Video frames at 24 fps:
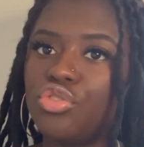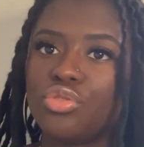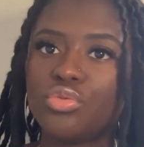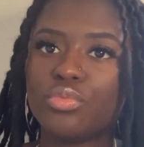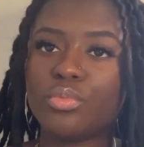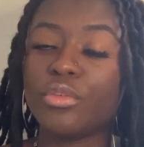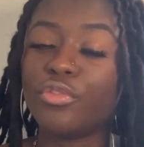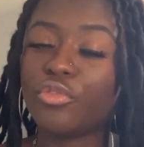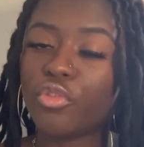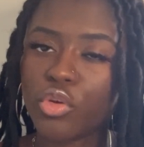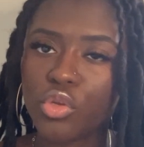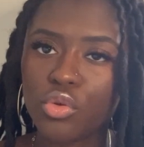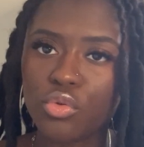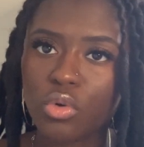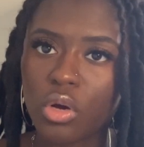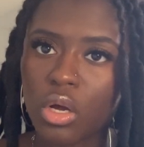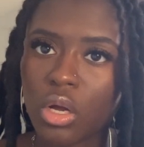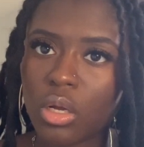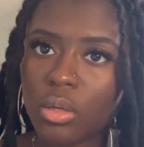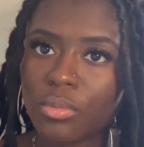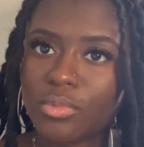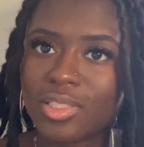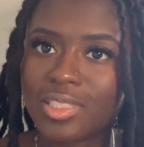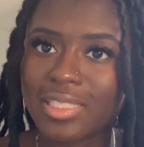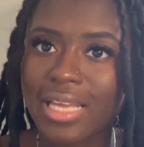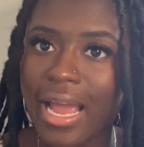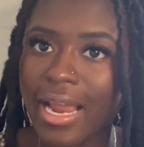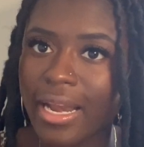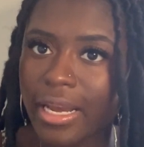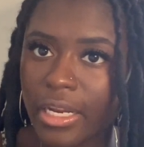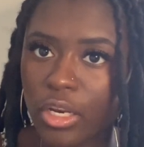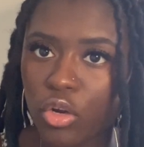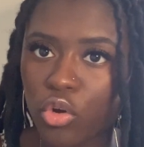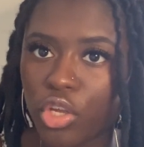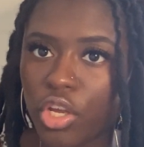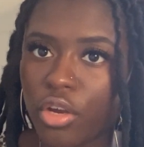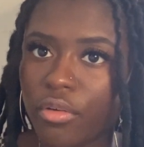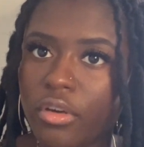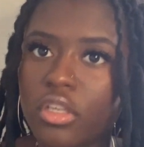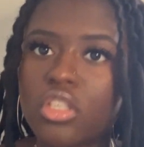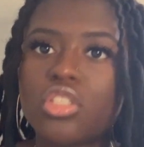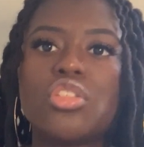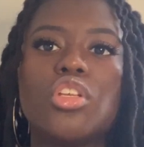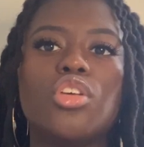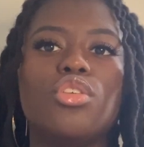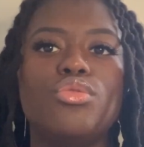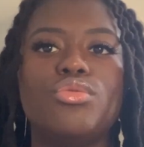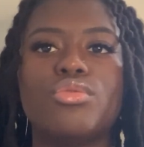before you sign in on your
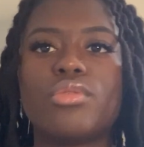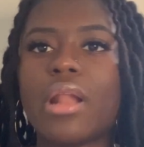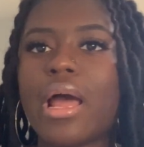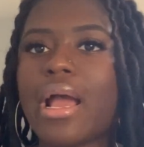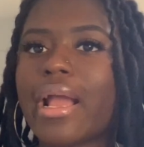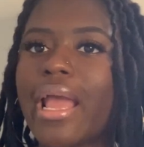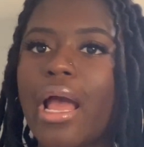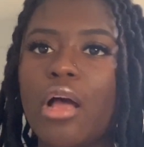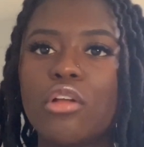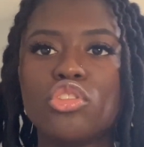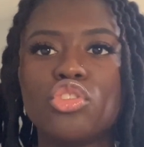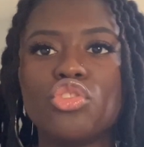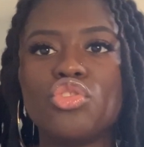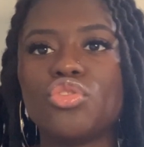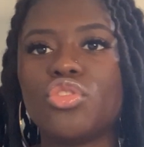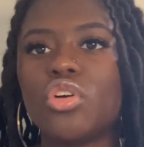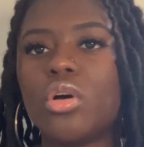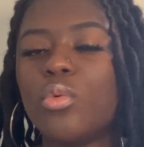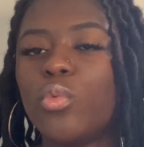register, you do not count your draw.